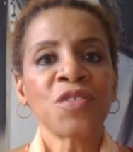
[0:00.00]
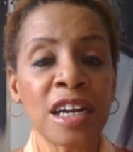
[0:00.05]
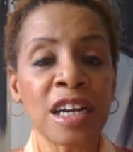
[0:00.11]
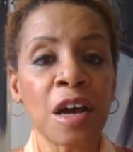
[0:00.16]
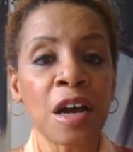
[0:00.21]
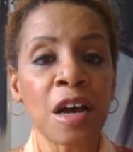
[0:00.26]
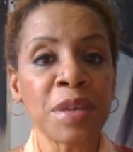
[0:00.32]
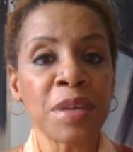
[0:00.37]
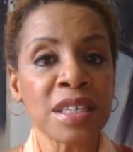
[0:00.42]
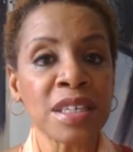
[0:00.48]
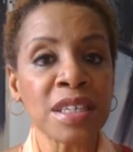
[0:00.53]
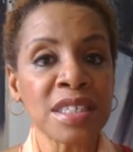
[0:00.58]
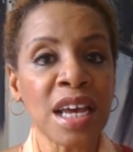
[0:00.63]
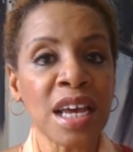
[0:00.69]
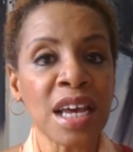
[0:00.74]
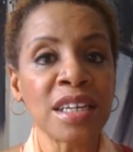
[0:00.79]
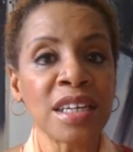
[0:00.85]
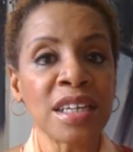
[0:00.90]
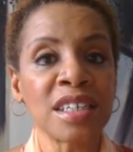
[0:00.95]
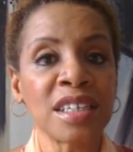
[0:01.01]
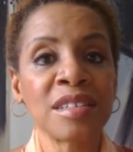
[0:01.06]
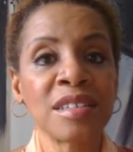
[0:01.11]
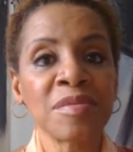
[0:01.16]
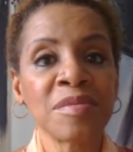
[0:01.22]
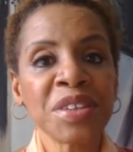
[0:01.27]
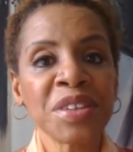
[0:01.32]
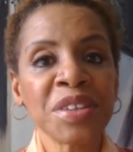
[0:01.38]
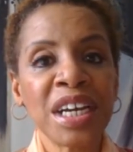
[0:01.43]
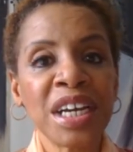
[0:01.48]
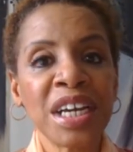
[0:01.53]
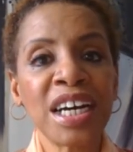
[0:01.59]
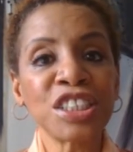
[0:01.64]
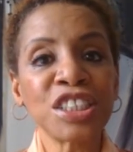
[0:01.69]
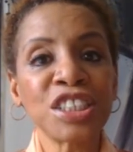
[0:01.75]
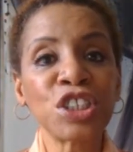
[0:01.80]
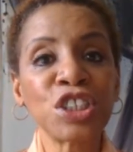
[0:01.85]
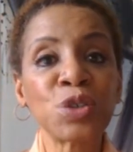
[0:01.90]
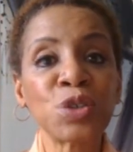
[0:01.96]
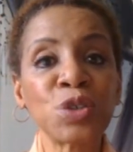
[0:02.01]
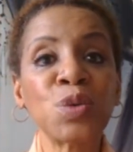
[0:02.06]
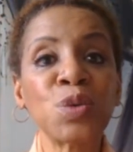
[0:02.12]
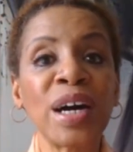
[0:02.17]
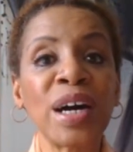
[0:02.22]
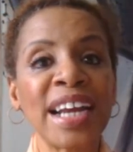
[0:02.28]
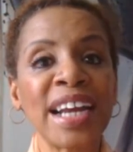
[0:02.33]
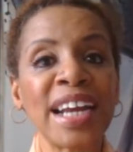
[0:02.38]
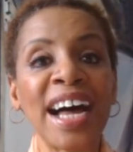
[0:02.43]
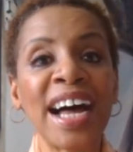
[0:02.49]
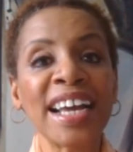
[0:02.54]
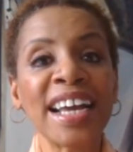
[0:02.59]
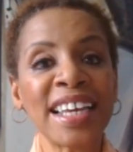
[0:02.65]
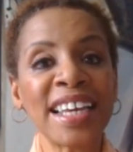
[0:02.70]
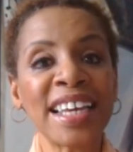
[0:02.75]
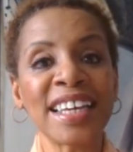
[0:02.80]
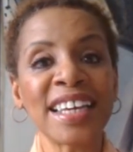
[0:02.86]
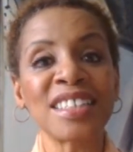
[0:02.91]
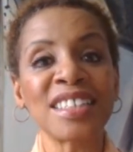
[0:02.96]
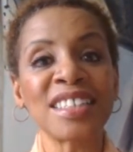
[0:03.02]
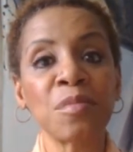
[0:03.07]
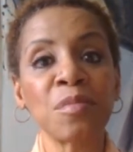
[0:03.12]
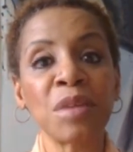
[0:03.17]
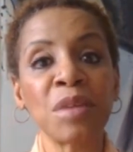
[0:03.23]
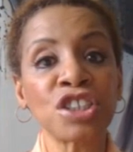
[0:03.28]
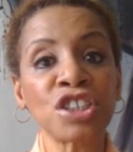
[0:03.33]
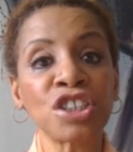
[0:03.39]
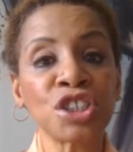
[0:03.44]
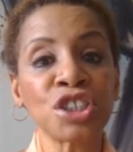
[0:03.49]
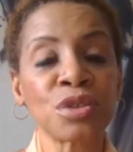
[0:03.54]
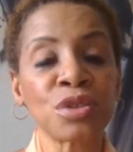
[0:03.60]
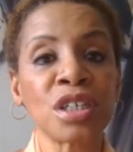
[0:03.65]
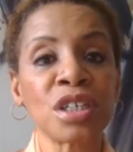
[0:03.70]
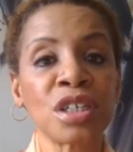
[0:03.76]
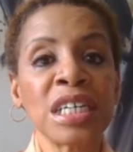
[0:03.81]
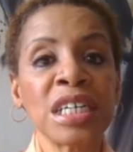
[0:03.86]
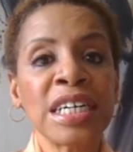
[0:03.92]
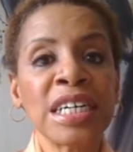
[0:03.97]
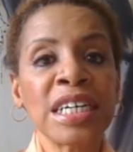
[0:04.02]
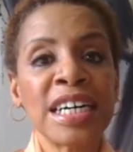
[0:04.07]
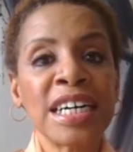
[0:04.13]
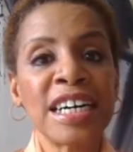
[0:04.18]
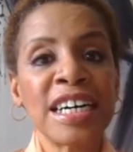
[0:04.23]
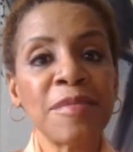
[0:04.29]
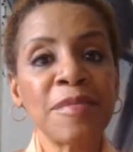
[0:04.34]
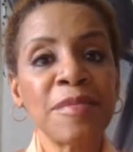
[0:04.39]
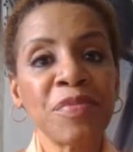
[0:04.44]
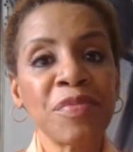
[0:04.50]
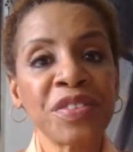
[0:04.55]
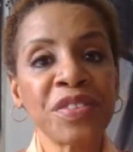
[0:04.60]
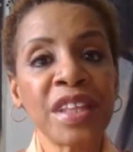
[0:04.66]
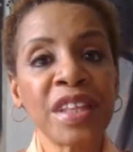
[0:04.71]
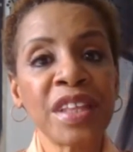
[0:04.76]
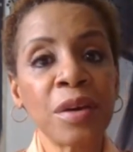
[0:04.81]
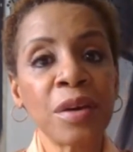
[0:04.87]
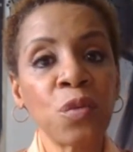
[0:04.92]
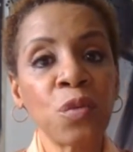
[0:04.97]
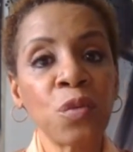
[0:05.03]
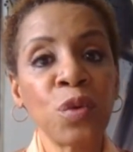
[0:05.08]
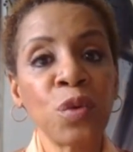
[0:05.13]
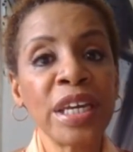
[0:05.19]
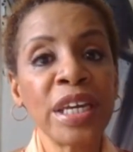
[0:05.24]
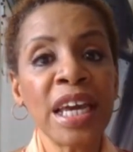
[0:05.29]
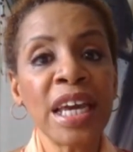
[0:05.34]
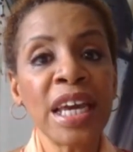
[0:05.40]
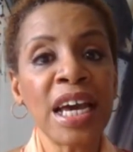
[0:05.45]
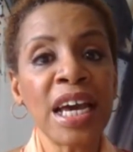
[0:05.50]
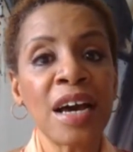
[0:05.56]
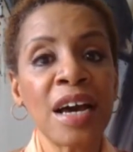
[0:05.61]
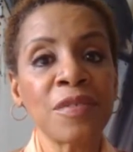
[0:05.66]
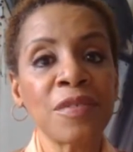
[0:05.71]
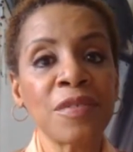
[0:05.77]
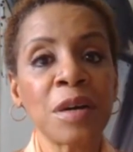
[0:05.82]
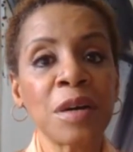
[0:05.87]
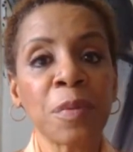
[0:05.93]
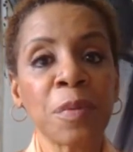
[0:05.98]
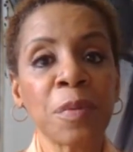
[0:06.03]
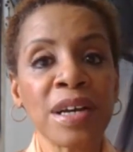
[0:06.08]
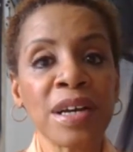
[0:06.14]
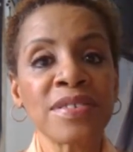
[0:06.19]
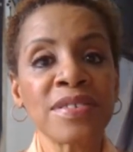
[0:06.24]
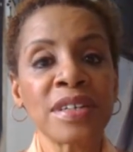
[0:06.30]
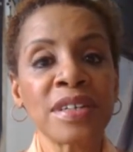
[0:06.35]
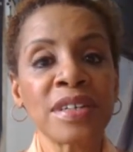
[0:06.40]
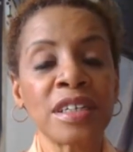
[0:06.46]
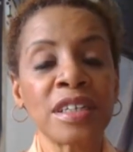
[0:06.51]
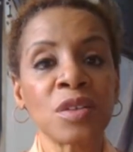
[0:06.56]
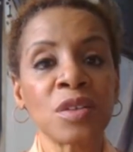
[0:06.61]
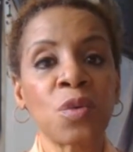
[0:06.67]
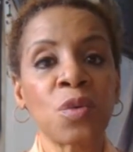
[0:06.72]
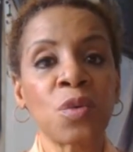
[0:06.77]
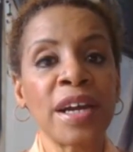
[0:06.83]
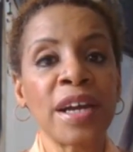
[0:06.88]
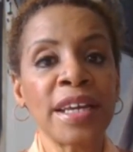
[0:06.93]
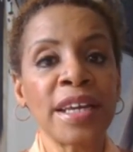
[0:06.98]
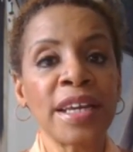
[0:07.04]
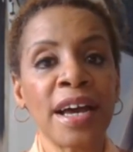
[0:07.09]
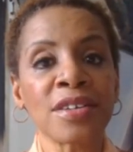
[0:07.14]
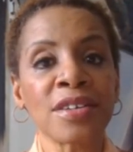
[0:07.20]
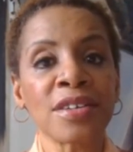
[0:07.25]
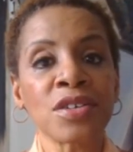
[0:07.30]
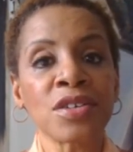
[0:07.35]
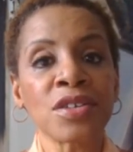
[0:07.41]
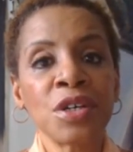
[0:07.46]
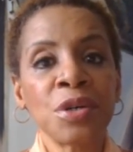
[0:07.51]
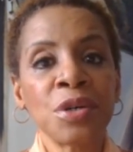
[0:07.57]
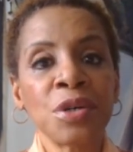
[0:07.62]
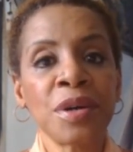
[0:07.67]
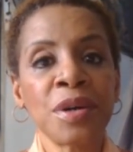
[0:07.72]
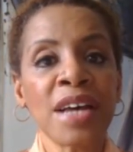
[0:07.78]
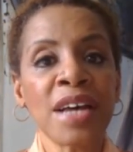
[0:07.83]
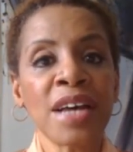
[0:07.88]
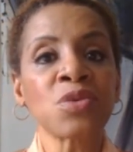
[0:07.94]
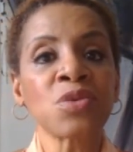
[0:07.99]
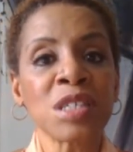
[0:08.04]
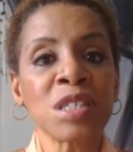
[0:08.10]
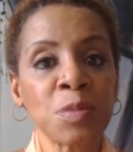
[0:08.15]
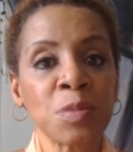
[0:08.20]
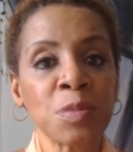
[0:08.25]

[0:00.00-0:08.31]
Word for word: And I'll be excited uh, to do what I can to make sure um, that we have a president in the White House who has